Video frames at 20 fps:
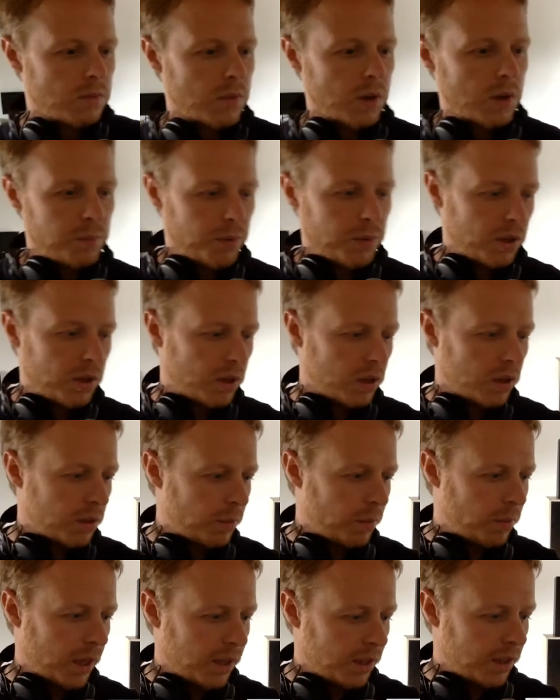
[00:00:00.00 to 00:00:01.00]
put it on a
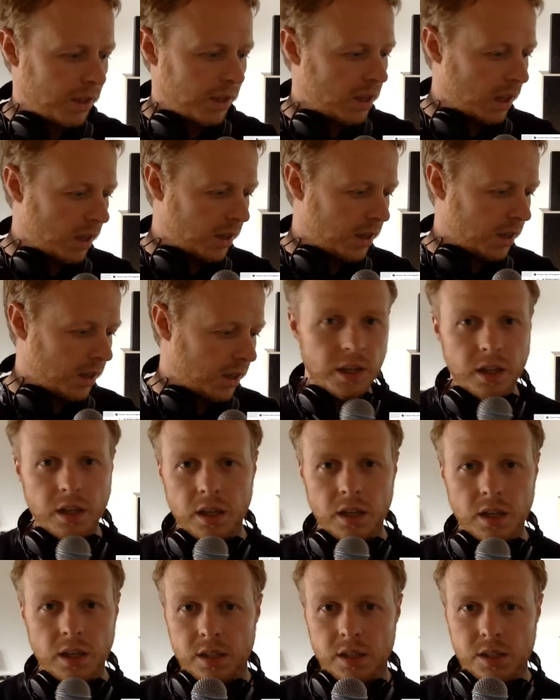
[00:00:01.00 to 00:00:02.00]
plate and then
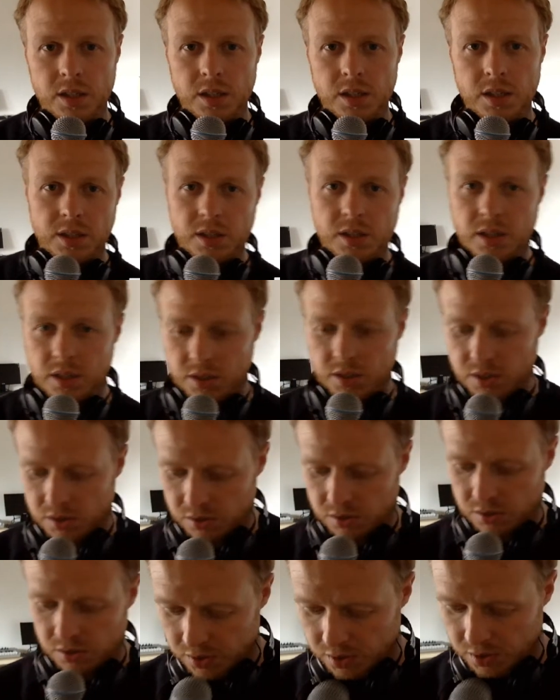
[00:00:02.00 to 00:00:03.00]
let's listen
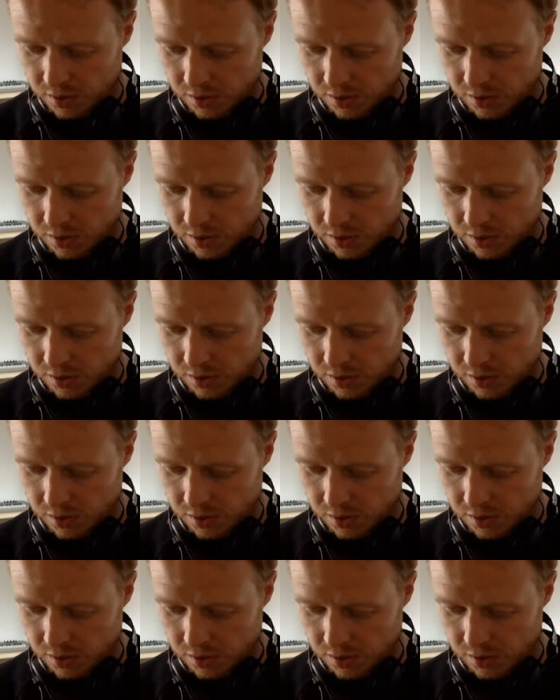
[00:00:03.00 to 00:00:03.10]
to it.